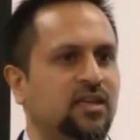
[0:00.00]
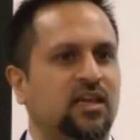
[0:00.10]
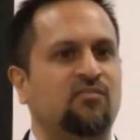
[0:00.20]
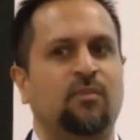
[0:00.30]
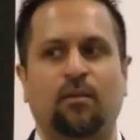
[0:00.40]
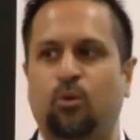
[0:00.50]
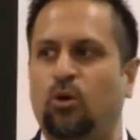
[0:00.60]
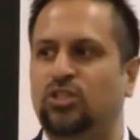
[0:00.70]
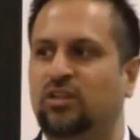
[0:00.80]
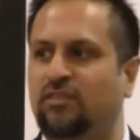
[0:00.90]
and give my
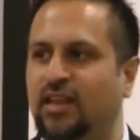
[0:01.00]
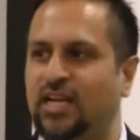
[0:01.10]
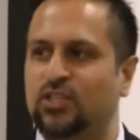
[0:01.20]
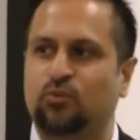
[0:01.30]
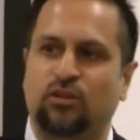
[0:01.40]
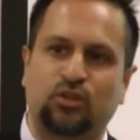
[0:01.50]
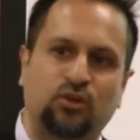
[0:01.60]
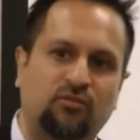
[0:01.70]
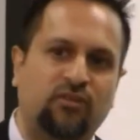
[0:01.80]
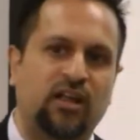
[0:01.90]
portion of the next world to
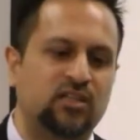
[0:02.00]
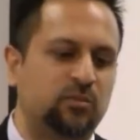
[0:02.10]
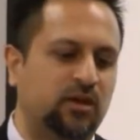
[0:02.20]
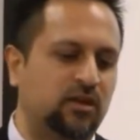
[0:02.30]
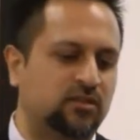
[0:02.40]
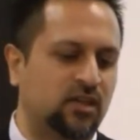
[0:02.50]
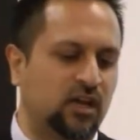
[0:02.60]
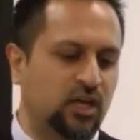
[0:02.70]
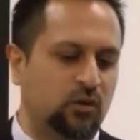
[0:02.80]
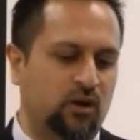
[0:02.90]
your friends, because
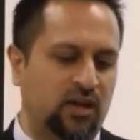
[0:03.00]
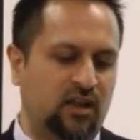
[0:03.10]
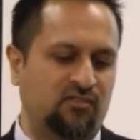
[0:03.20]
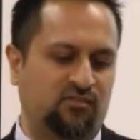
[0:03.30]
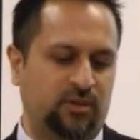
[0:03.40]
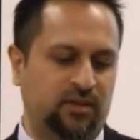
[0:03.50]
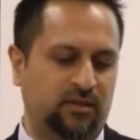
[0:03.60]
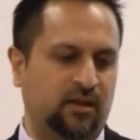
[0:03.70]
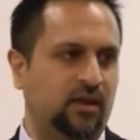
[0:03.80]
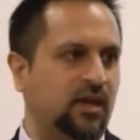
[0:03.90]
you are enough for
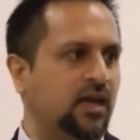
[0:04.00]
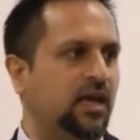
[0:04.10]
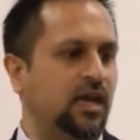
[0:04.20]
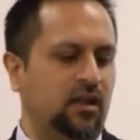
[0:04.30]
me.